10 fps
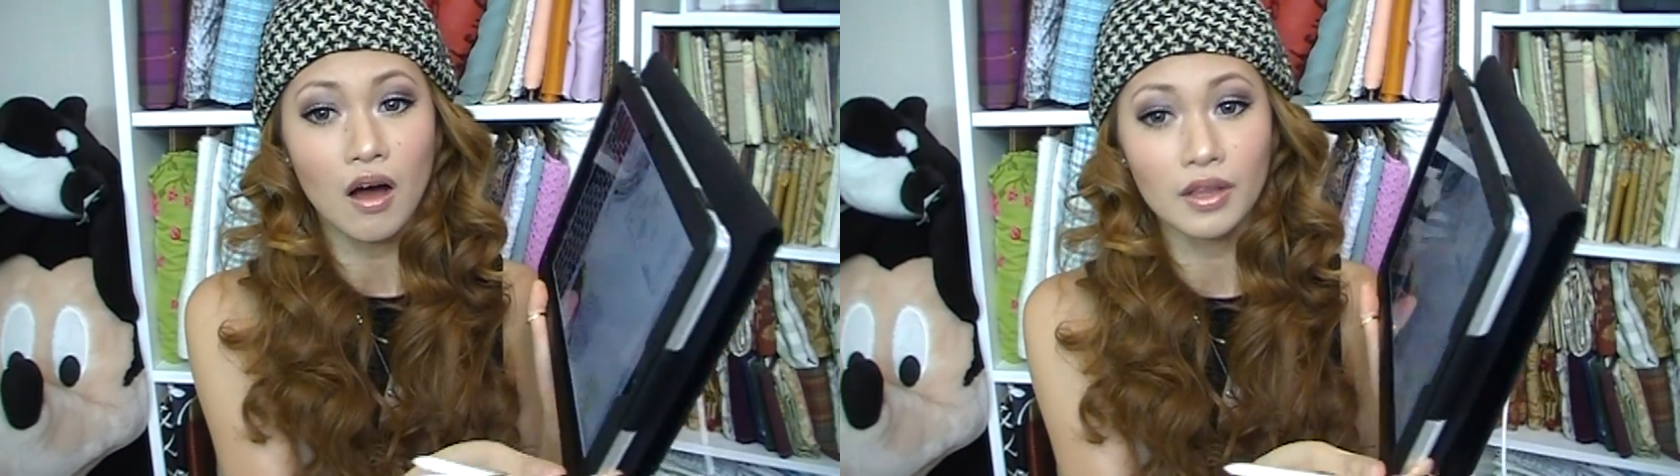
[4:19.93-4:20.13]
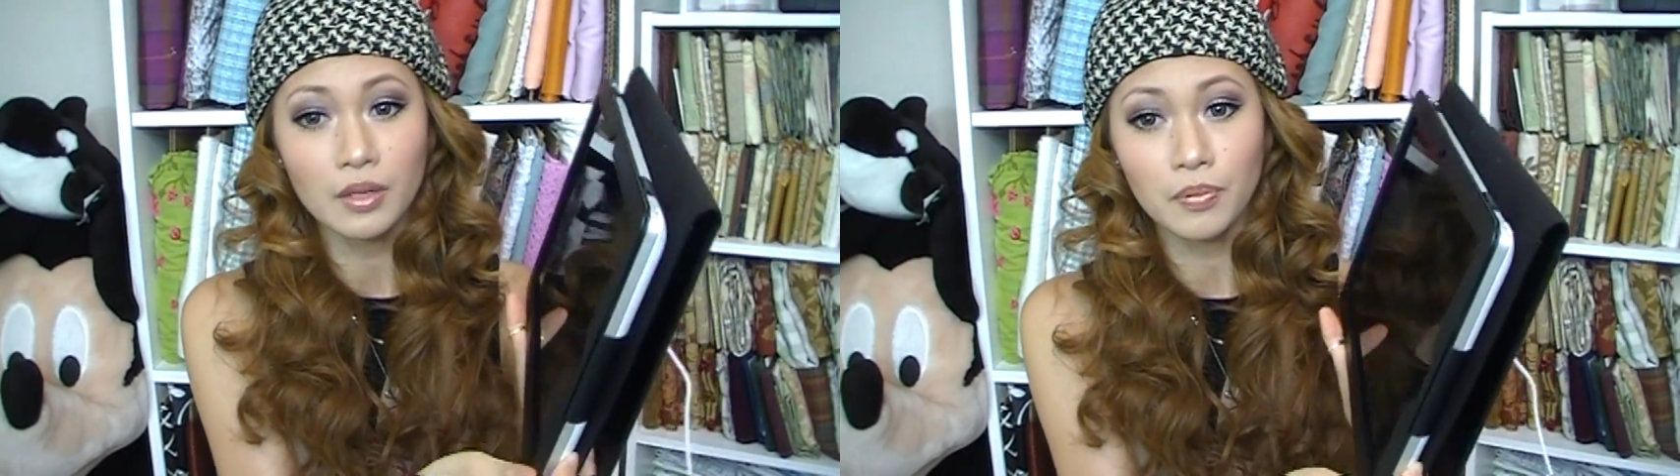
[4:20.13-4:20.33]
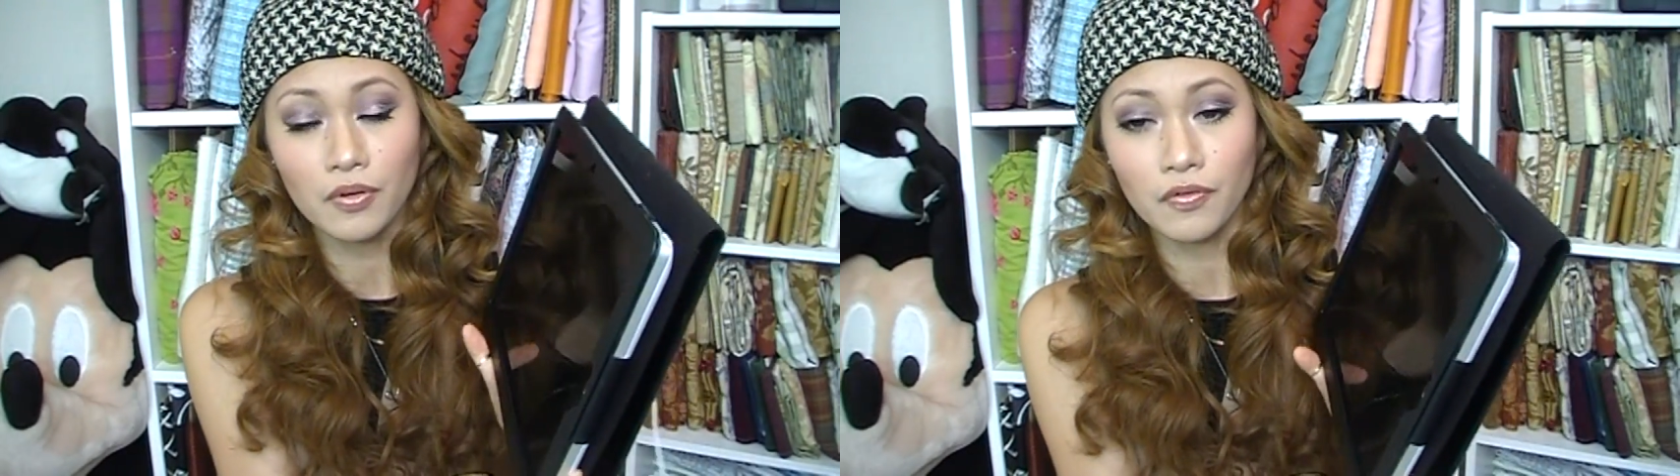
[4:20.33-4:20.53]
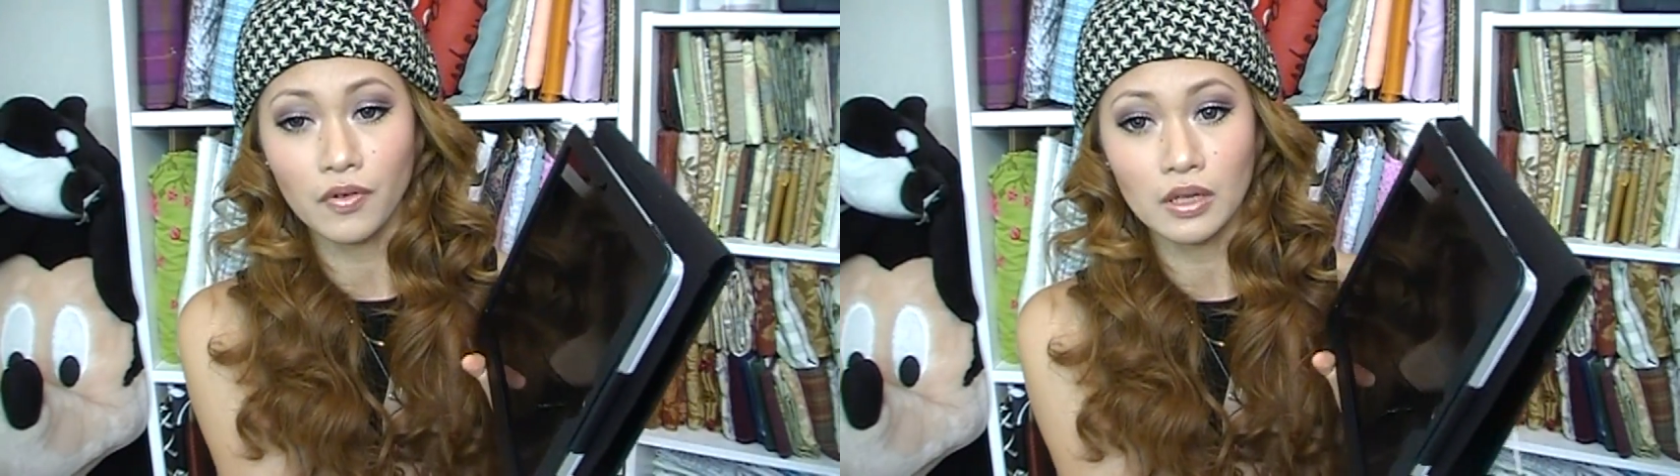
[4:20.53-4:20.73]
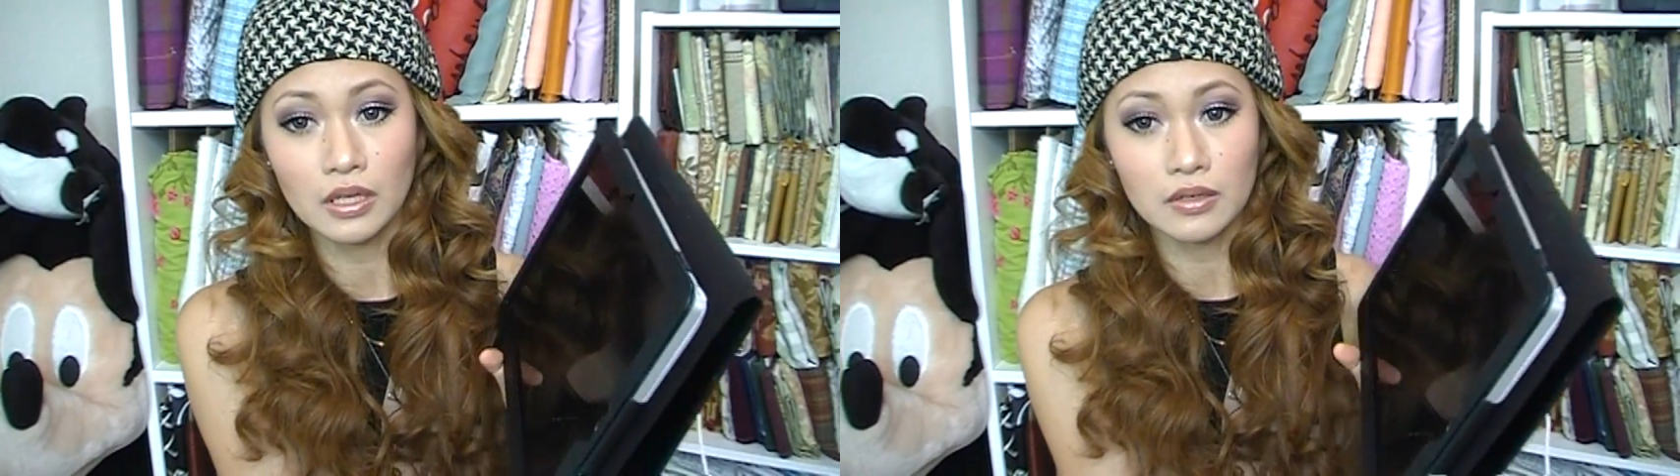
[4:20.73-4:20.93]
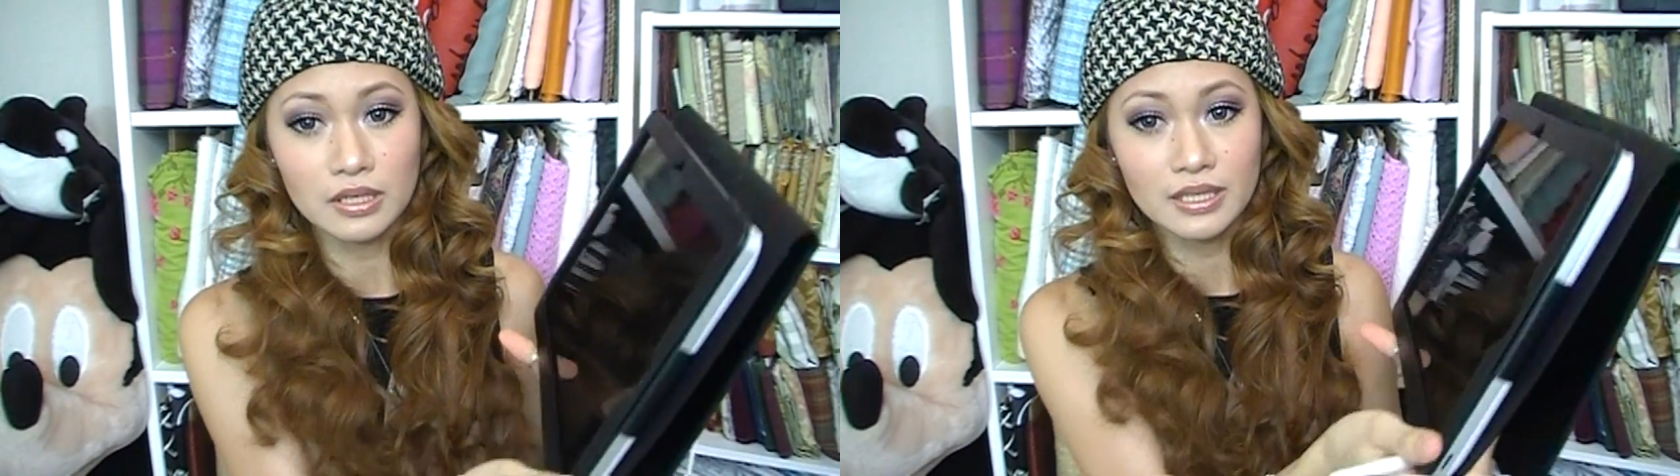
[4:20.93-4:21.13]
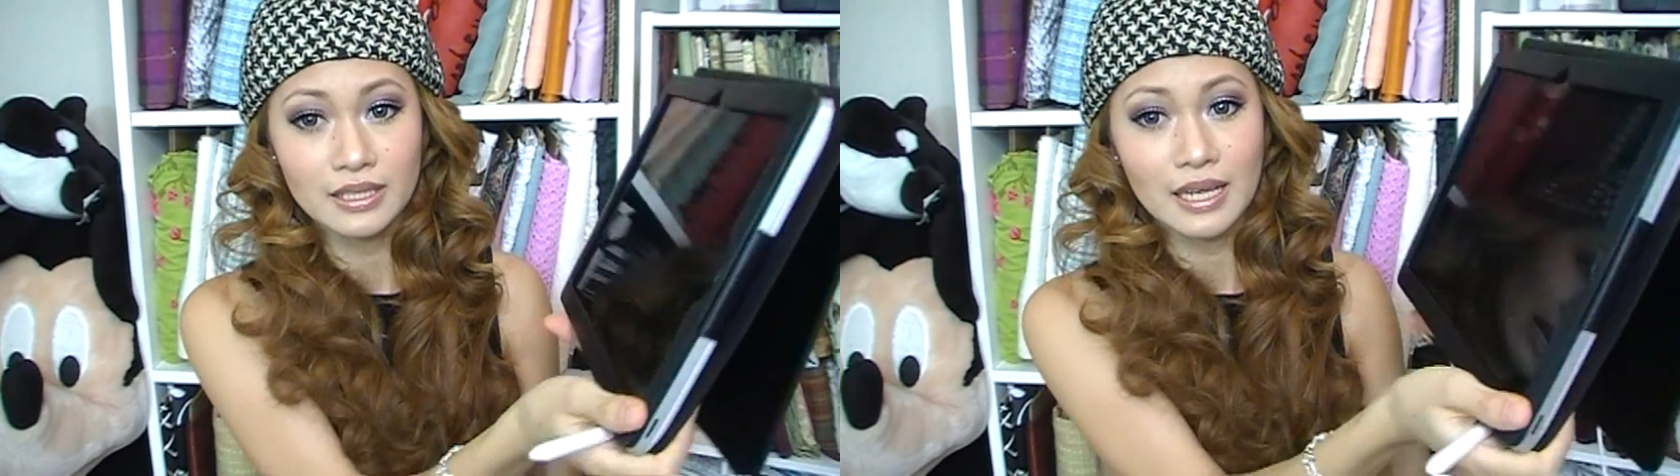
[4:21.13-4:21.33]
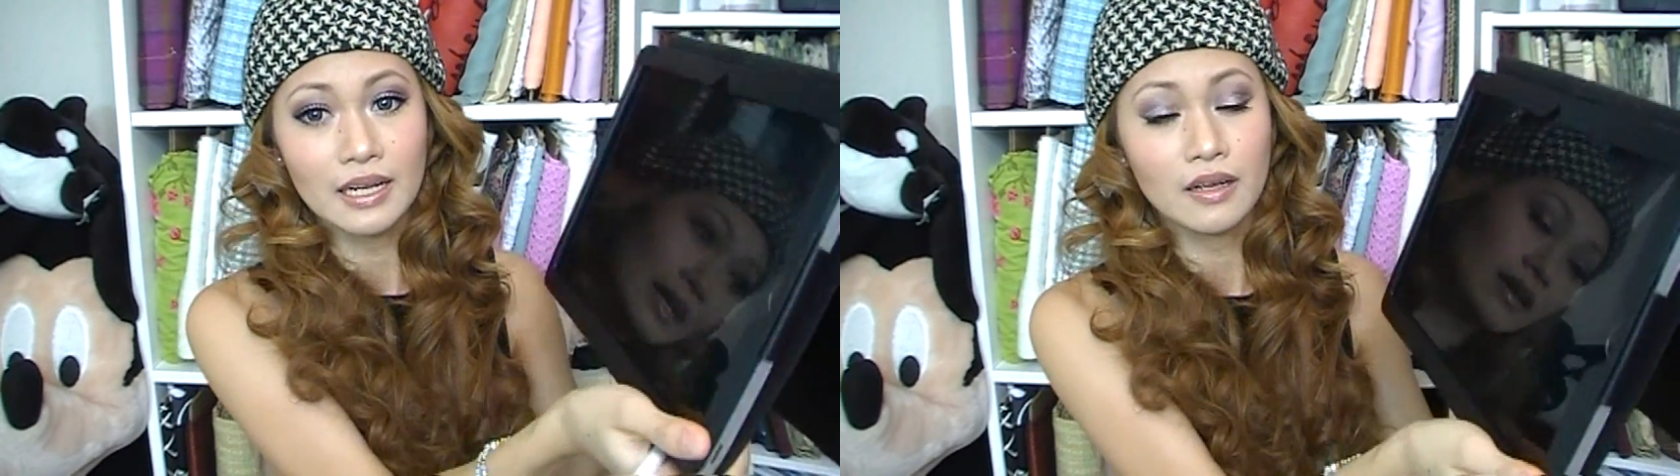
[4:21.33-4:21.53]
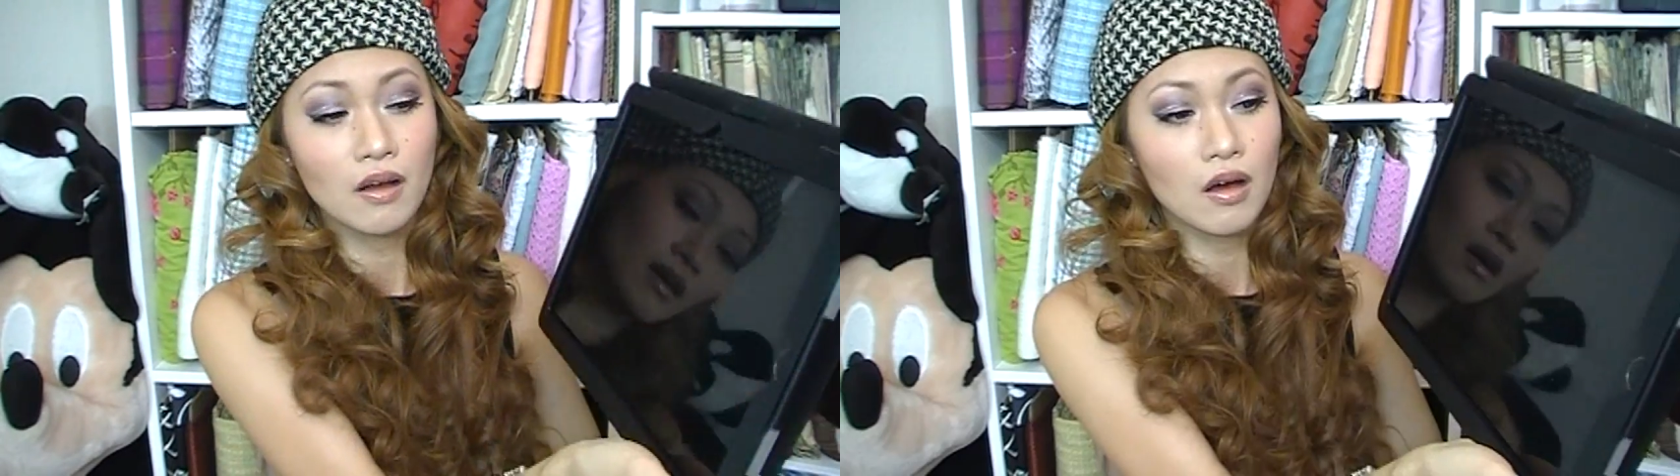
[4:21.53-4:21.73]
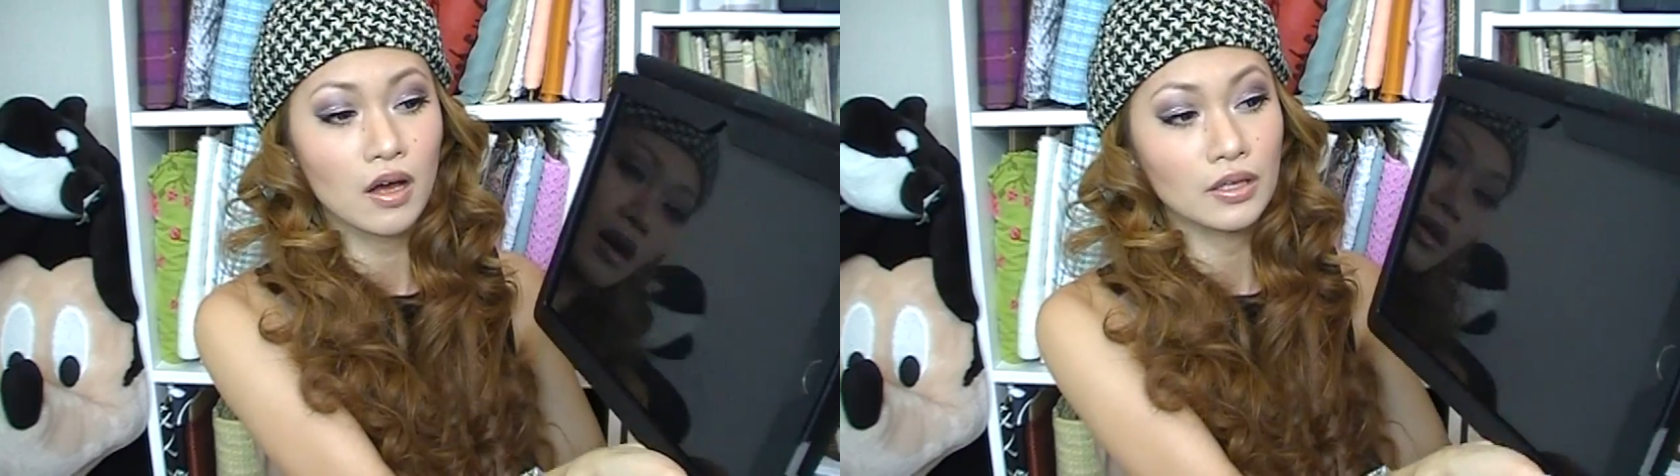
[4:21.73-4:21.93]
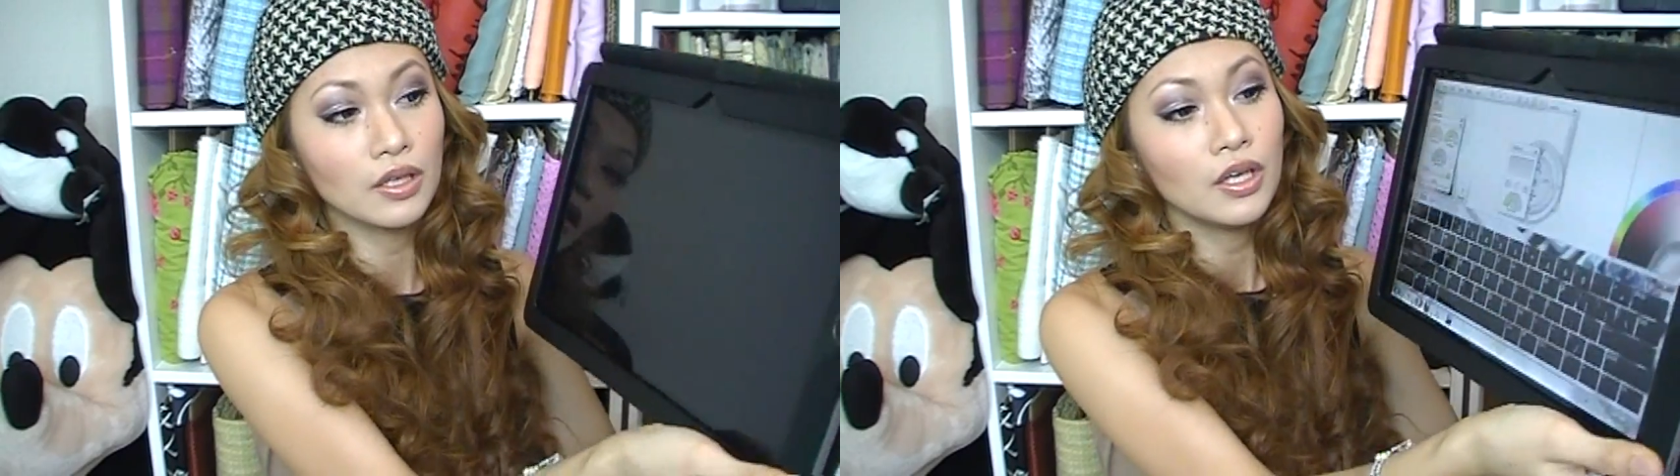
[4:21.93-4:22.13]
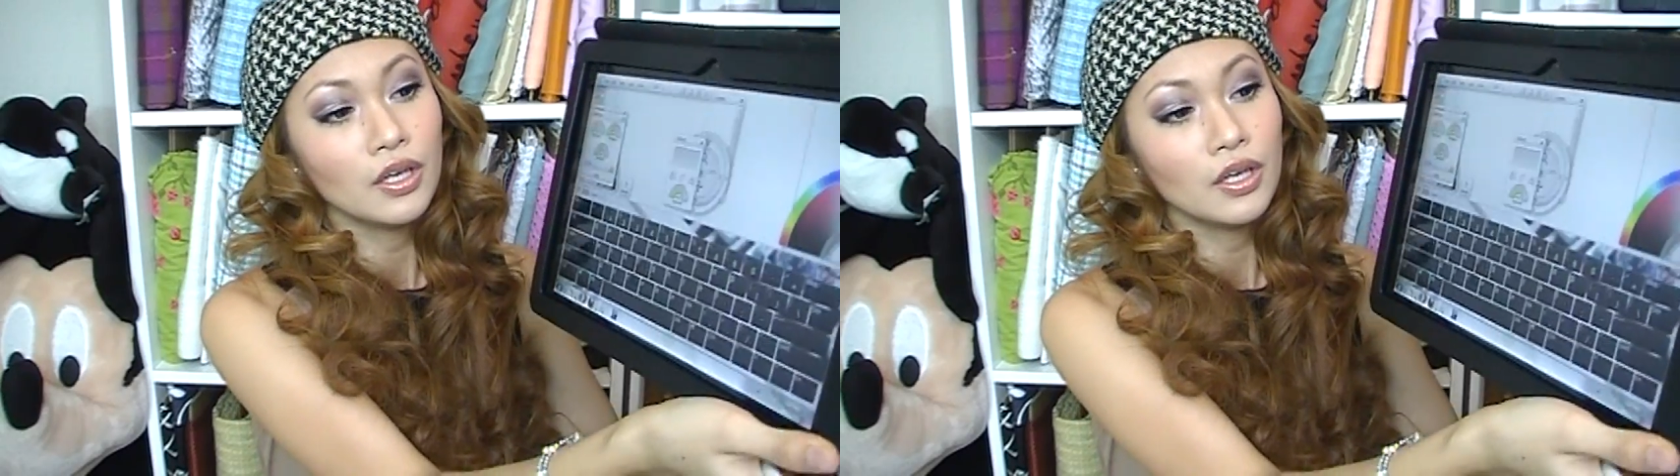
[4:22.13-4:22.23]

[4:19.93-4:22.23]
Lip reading: on the portfolio standing on